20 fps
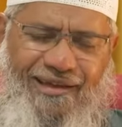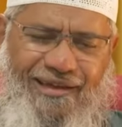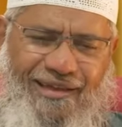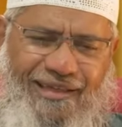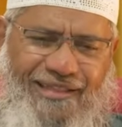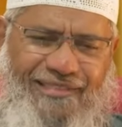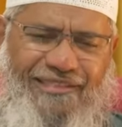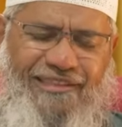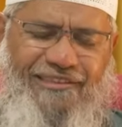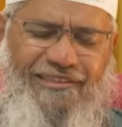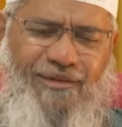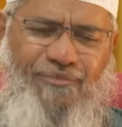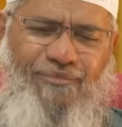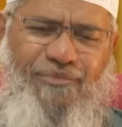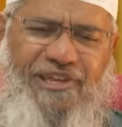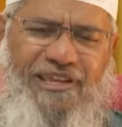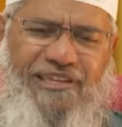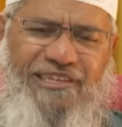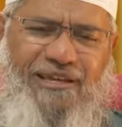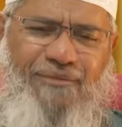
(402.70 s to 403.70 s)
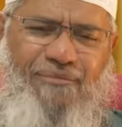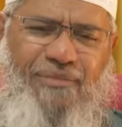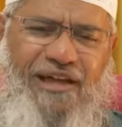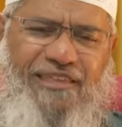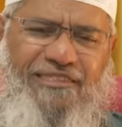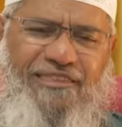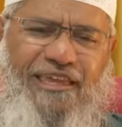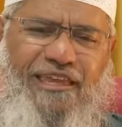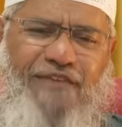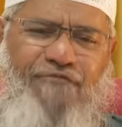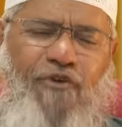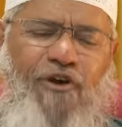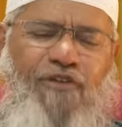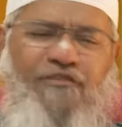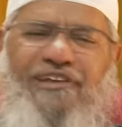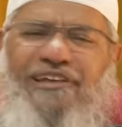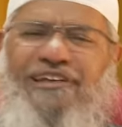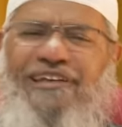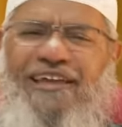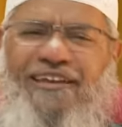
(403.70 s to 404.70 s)
is the Tablighi Jamaat
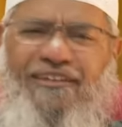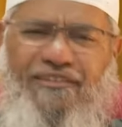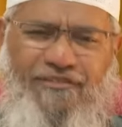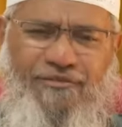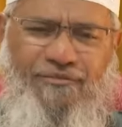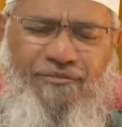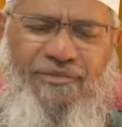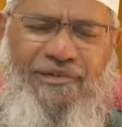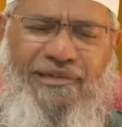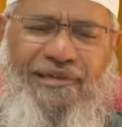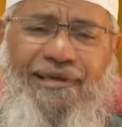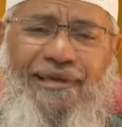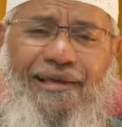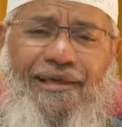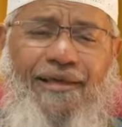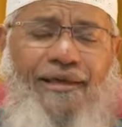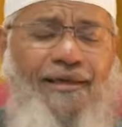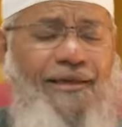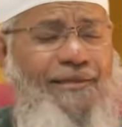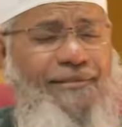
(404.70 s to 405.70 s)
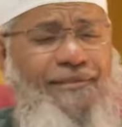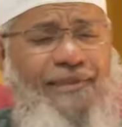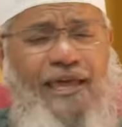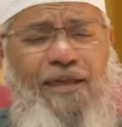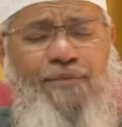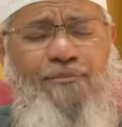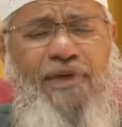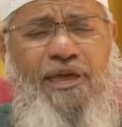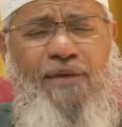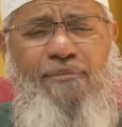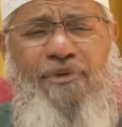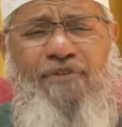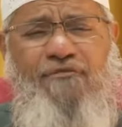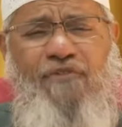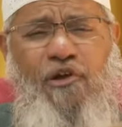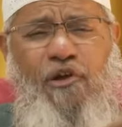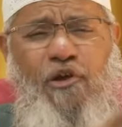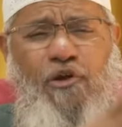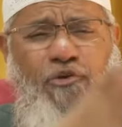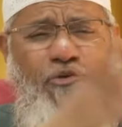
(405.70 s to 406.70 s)
involved in terrorism. There may be
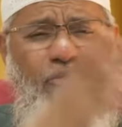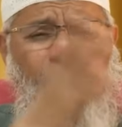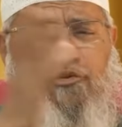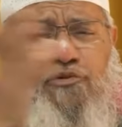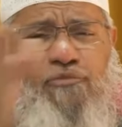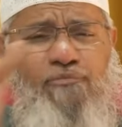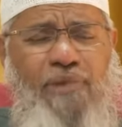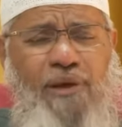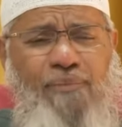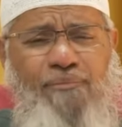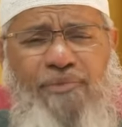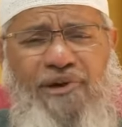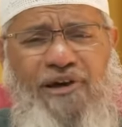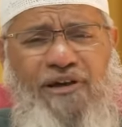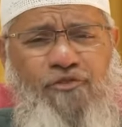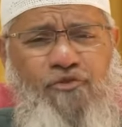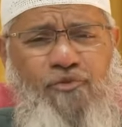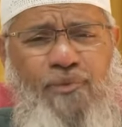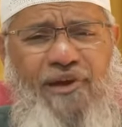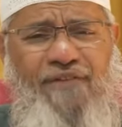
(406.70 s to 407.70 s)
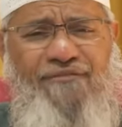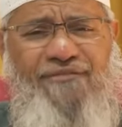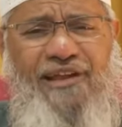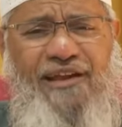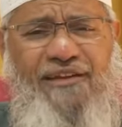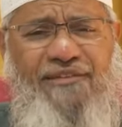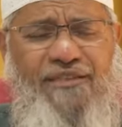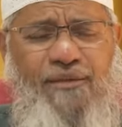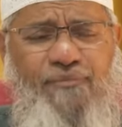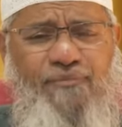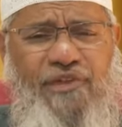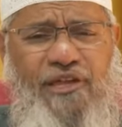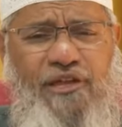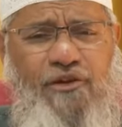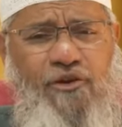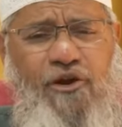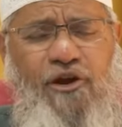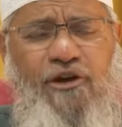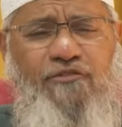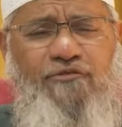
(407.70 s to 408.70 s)
one or two members who have done
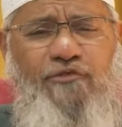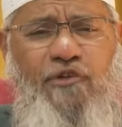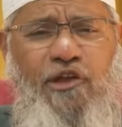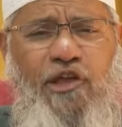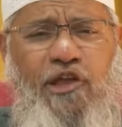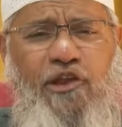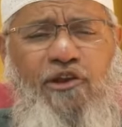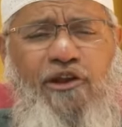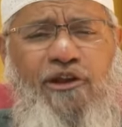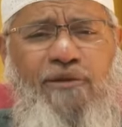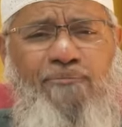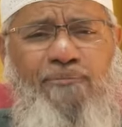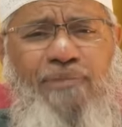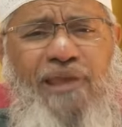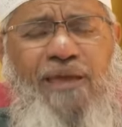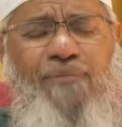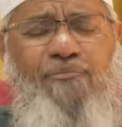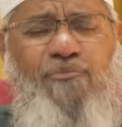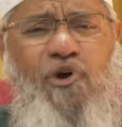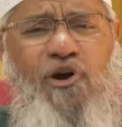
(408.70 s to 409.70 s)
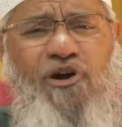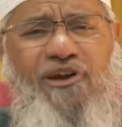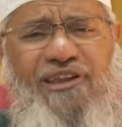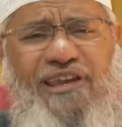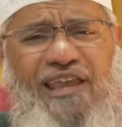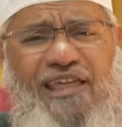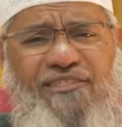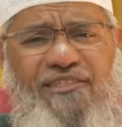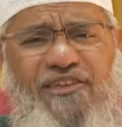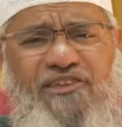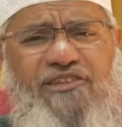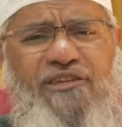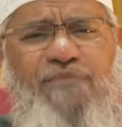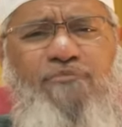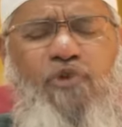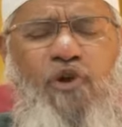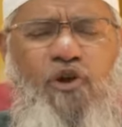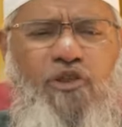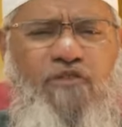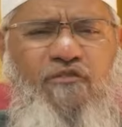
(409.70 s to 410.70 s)
something wrong, so you cannot blame the
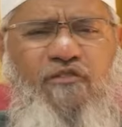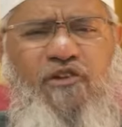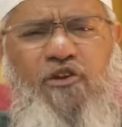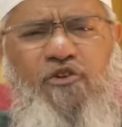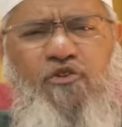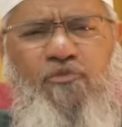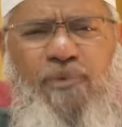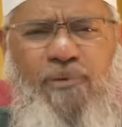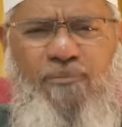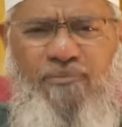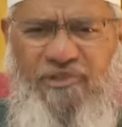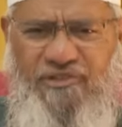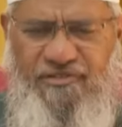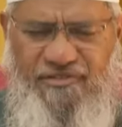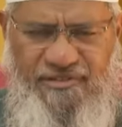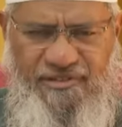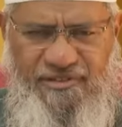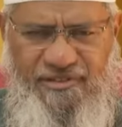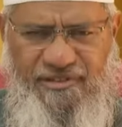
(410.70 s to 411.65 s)
organization because of one or two members.